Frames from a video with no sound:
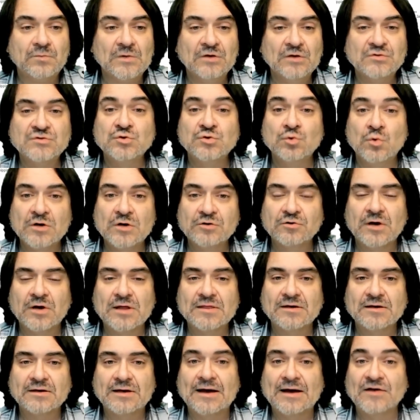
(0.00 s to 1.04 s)
200 on
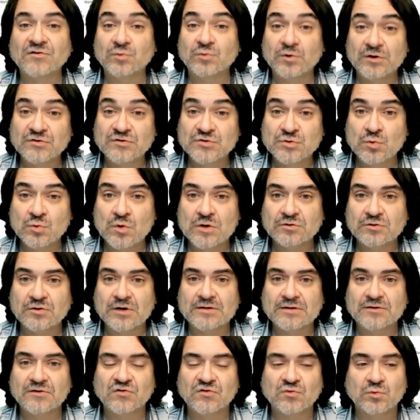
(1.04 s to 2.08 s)
that last one and 200
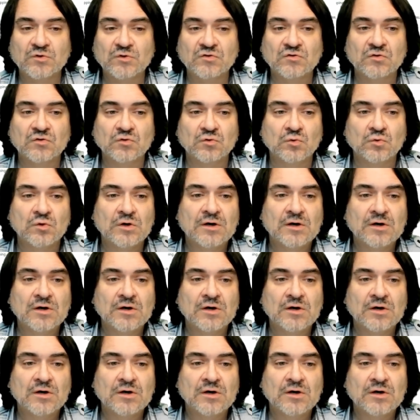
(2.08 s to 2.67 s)
on this one too.